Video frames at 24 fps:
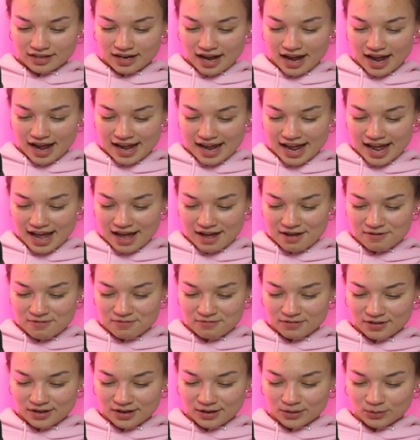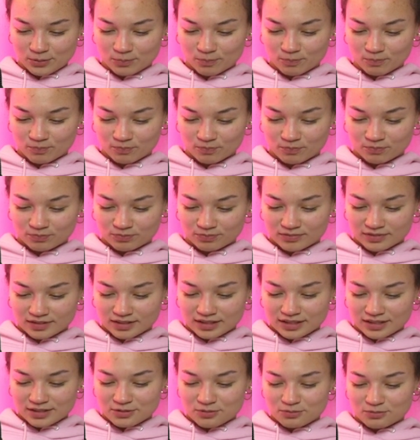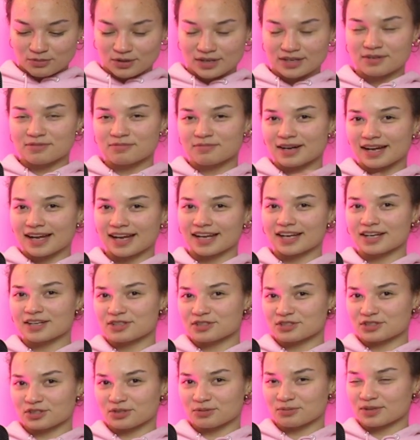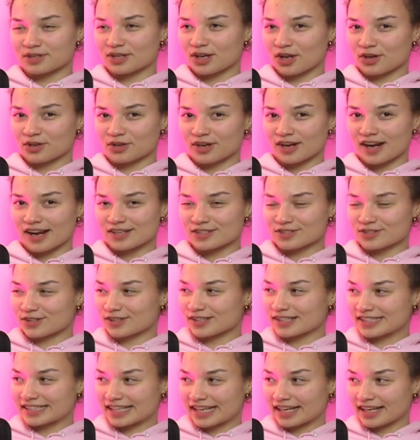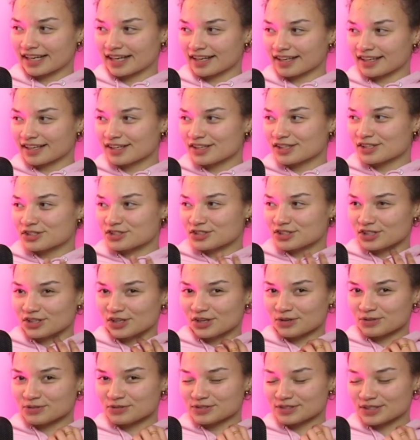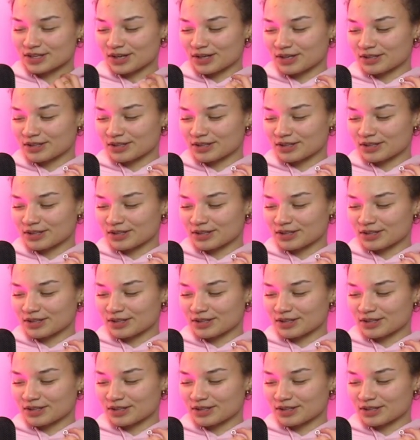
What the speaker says: I have one of my, so when Hunter and I started dating, she knows